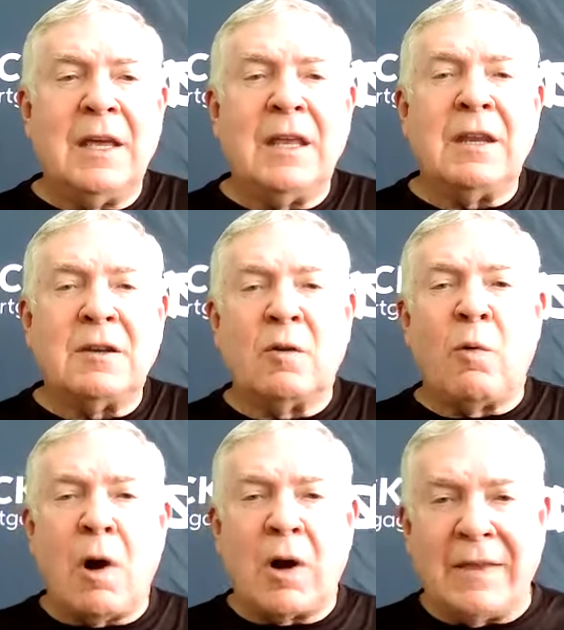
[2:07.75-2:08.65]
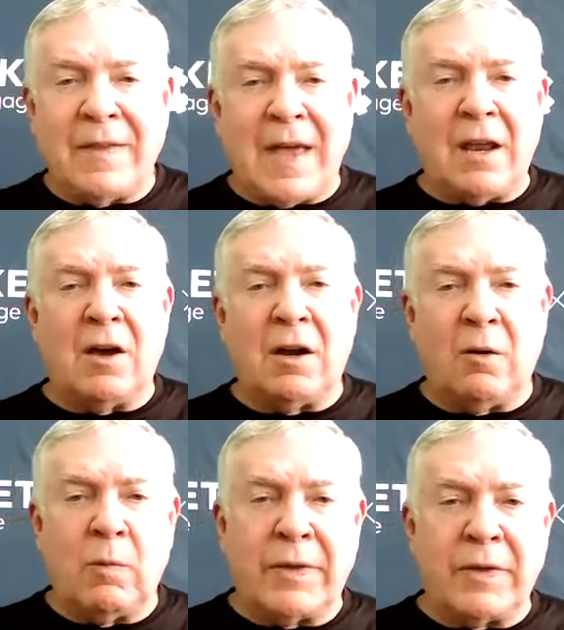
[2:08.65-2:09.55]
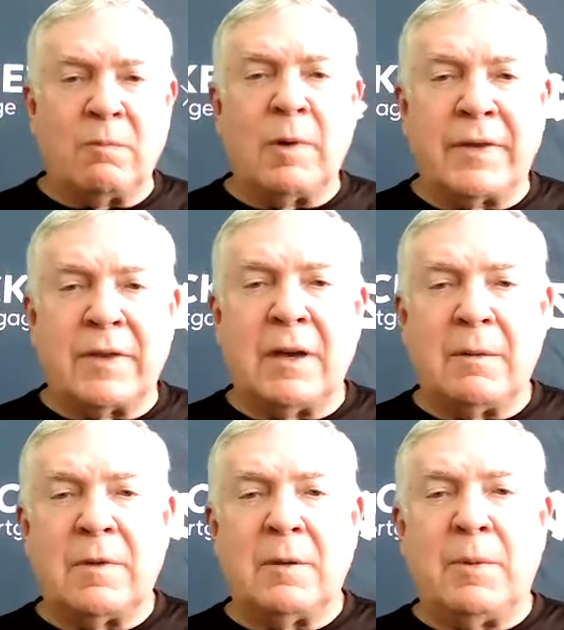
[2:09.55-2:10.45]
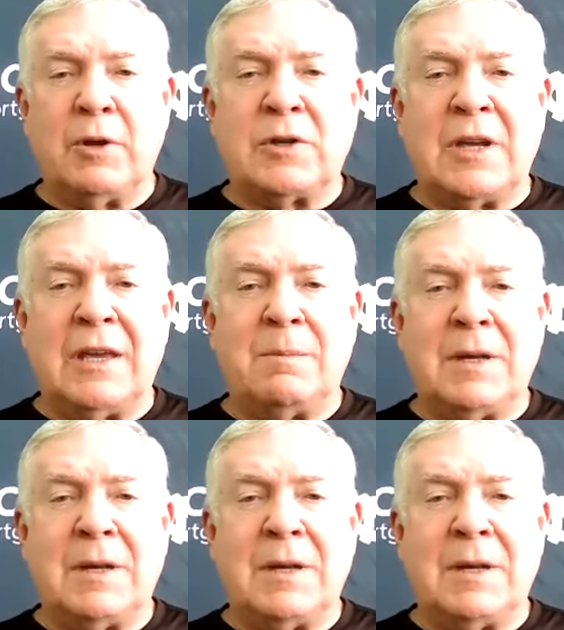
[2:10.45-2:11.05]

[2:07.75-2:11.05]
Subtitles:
needed to walk in that huddle with the blue team,